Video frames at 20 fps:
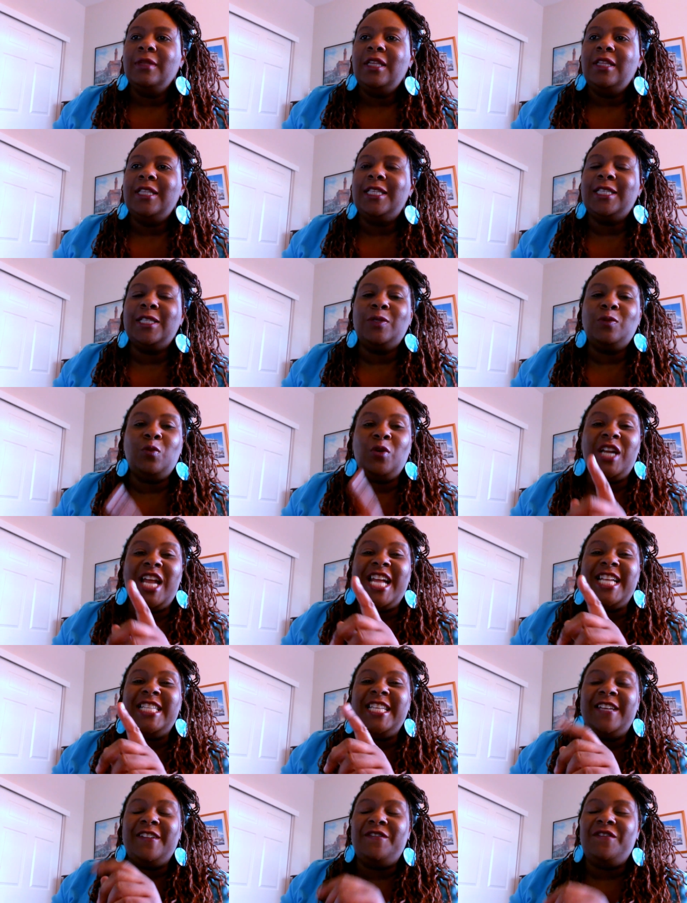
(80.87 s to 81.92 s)
This is what I
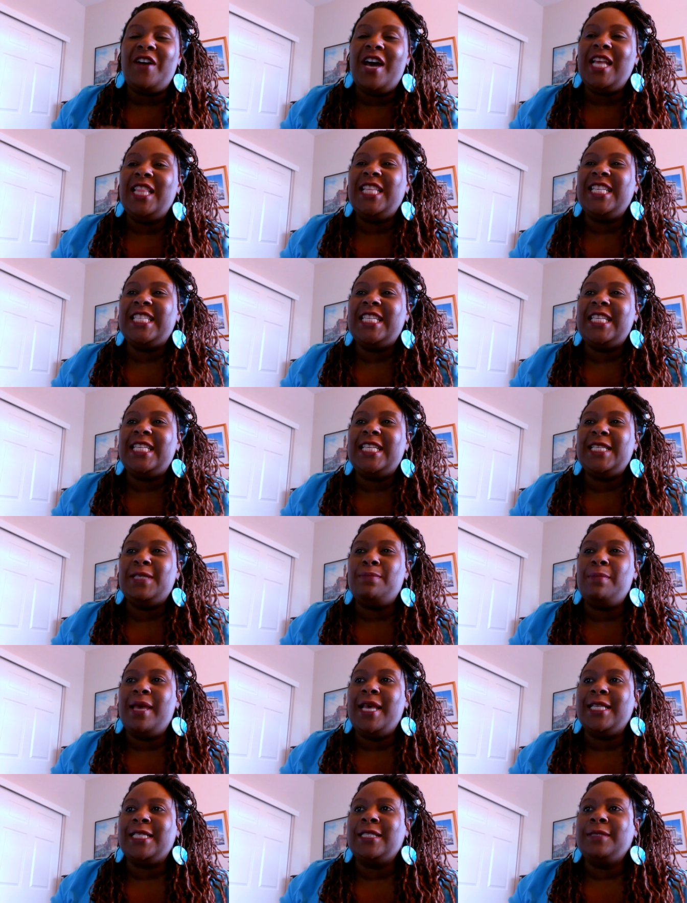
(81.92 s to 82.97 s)
did find. This is this
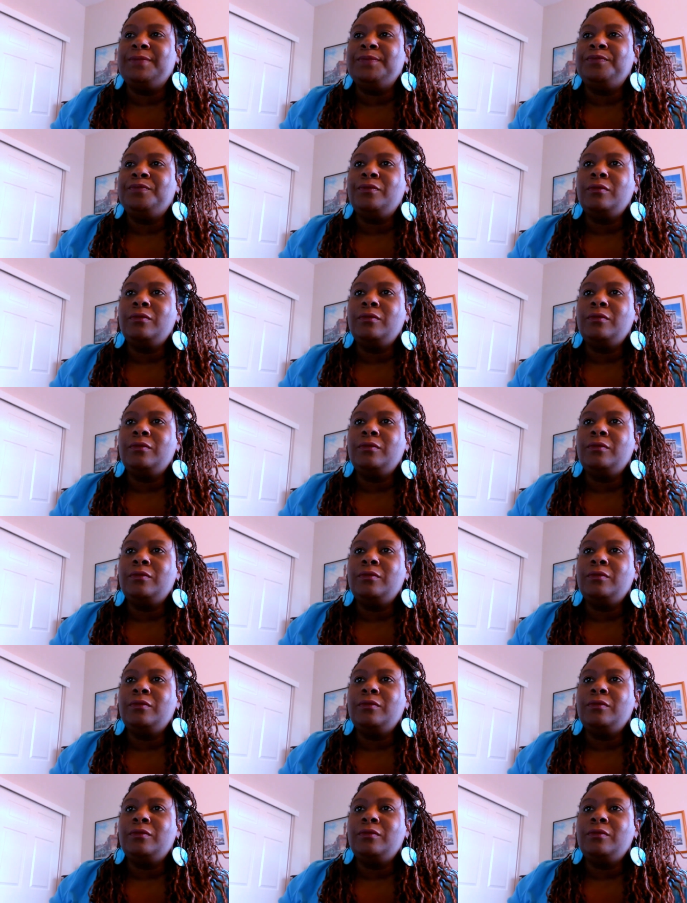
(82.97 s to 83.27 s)
mess.